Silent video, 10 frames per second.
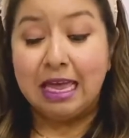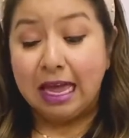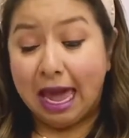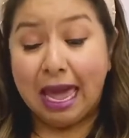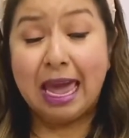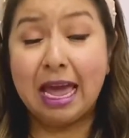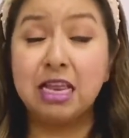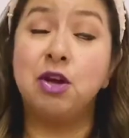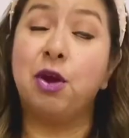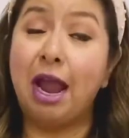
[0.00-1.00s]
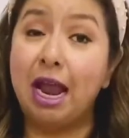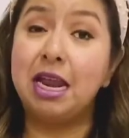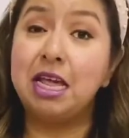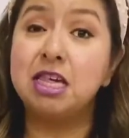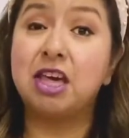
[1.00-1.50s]
and your
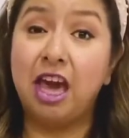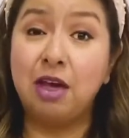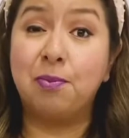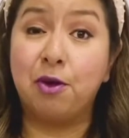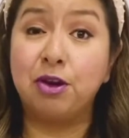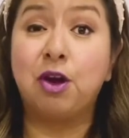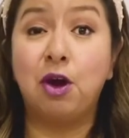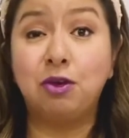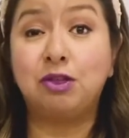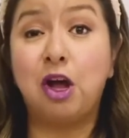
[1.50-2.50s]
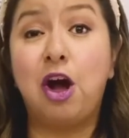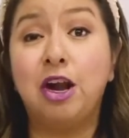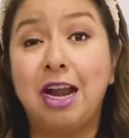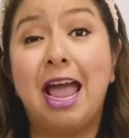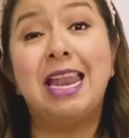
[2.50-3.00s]
8-inch cake board goes on
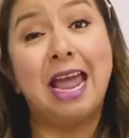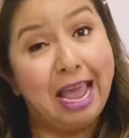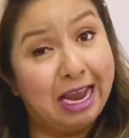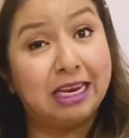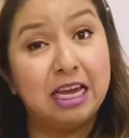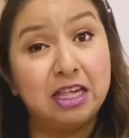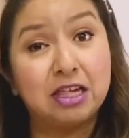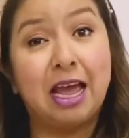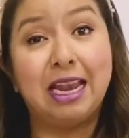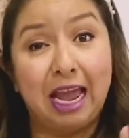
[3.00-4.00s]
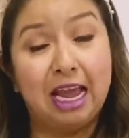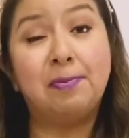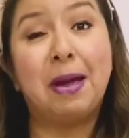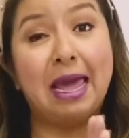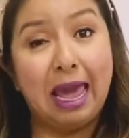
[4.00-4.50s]
an 8-inch, an
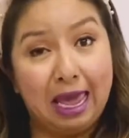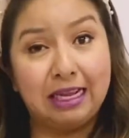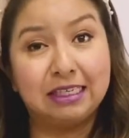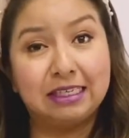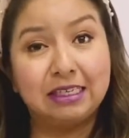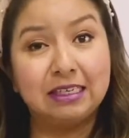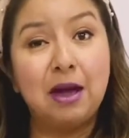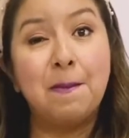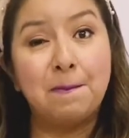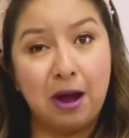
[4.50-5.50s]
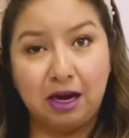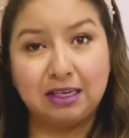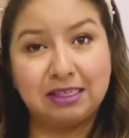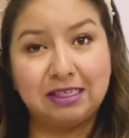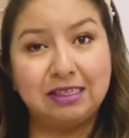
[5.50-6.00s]
8x8
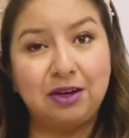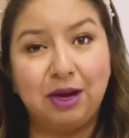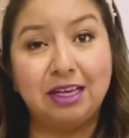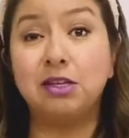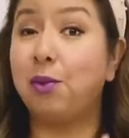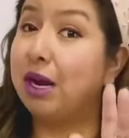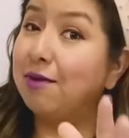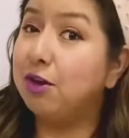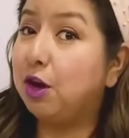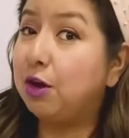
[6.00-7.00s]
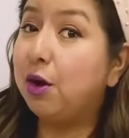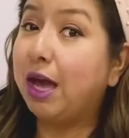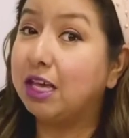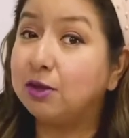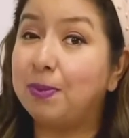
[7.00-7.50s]
box. Okay, so whenever you go to a cake
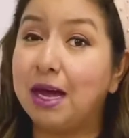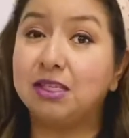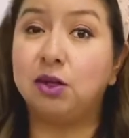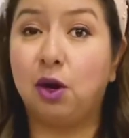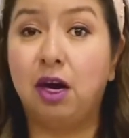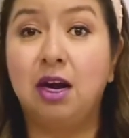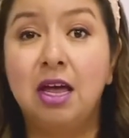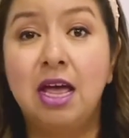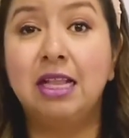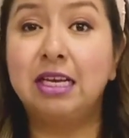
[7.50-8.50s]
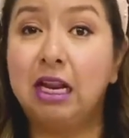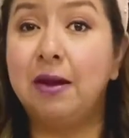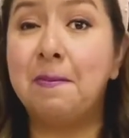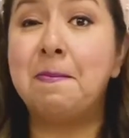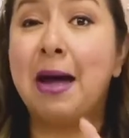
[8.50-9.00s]
supply store, tell them
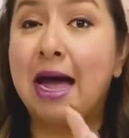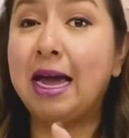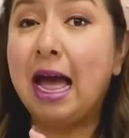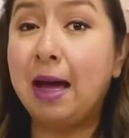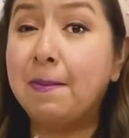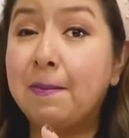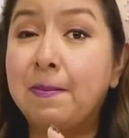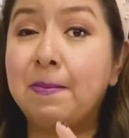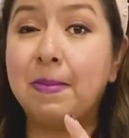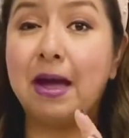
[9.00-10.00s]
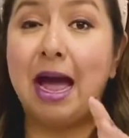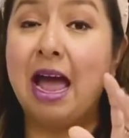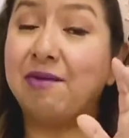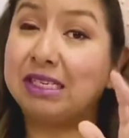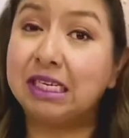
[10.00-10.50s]
I have
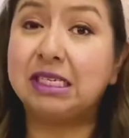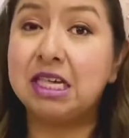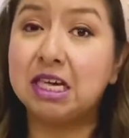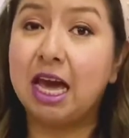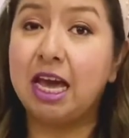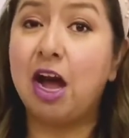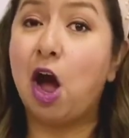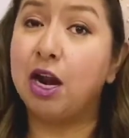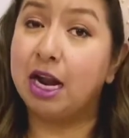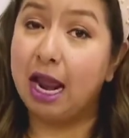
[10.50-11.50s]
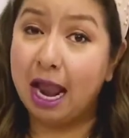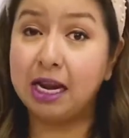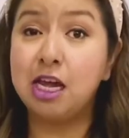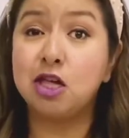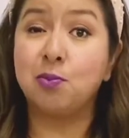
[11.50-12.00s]
a 6-inch cake on an
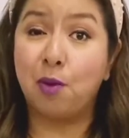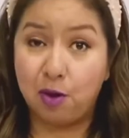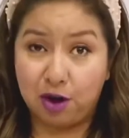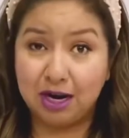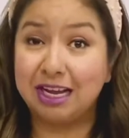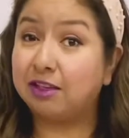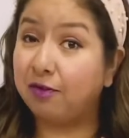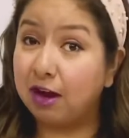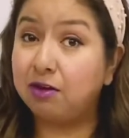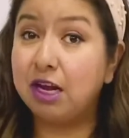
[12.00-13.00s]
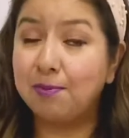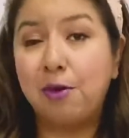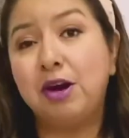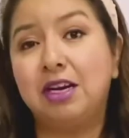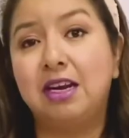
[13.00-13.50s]
8-inch board. It's very
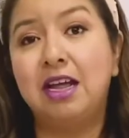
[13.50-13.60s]
important.